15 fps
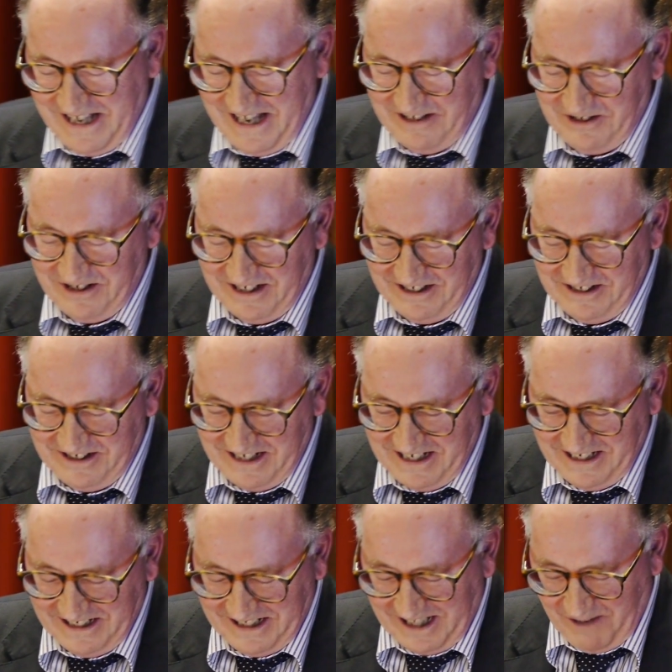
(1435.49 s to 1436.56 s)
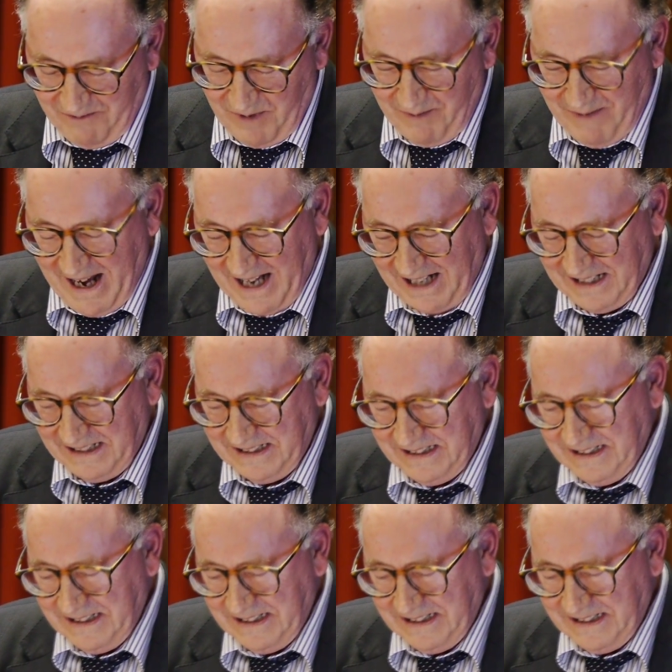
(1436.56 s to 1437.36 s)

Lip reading: STC, Cumberbatch,